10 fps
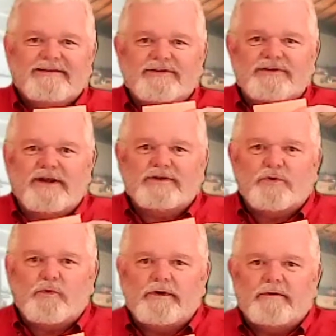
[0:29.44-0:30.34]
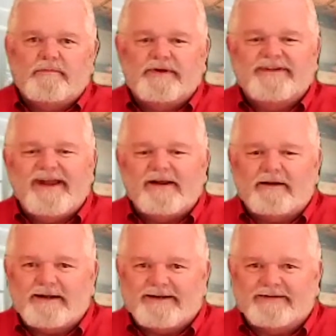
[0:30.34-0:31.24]

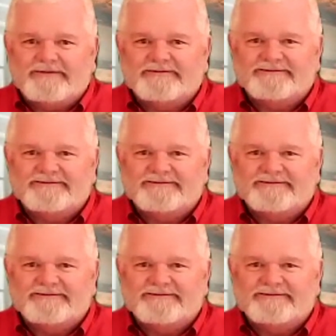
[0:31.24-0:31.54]
Sesquipedalian.